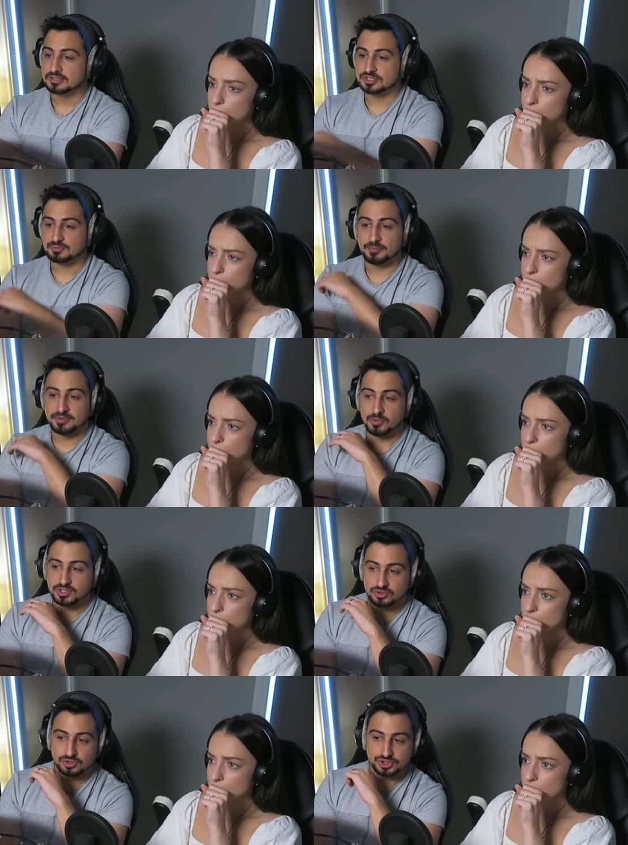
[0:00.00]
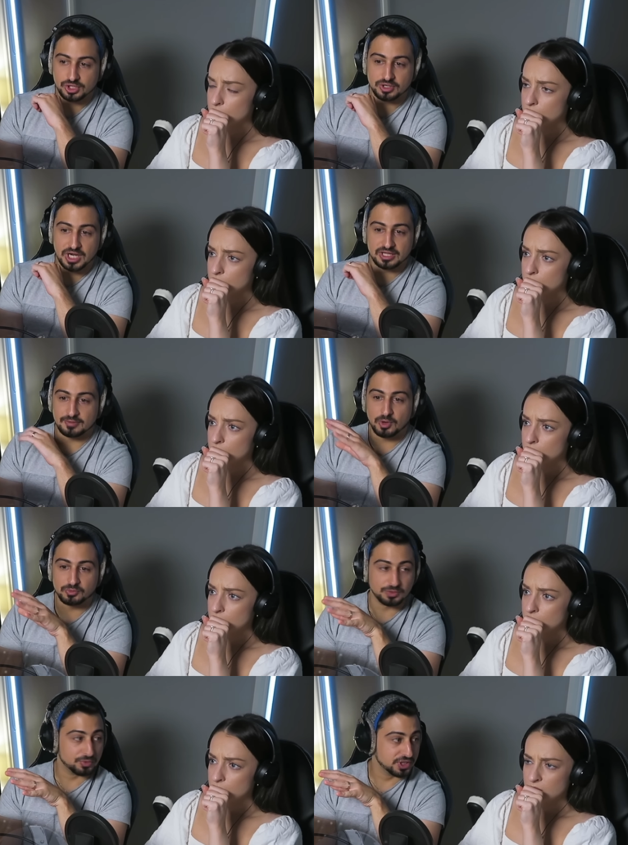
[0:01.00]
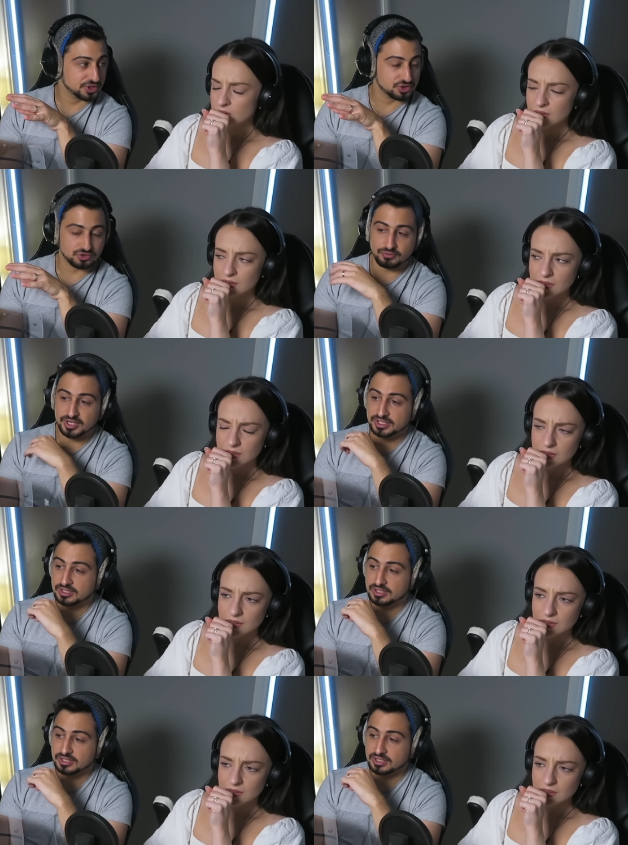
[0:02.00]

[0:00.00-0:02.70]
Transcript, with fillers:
Speaker 1: This might be my sort of show, Carlie. I'm on with the predictions already.